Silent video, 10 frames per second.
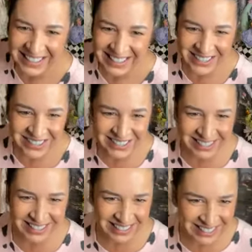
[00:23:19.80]
You should have
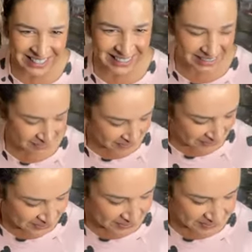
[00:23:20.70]
seen
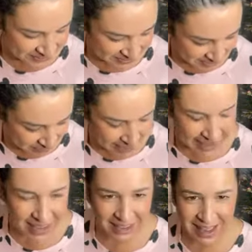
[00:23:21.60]

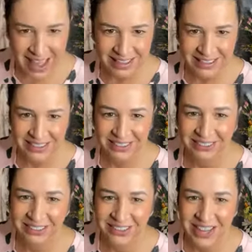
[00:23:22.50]
my last
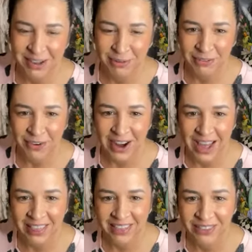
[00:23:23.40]
glue gun before I
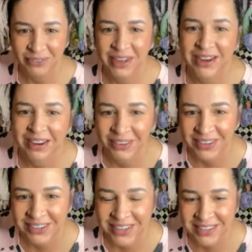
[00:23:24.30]
had this one. It
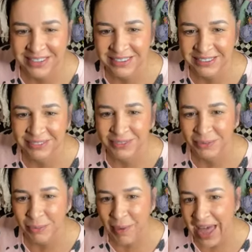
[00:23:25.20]
was just
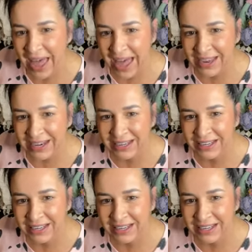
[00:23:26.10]
bad.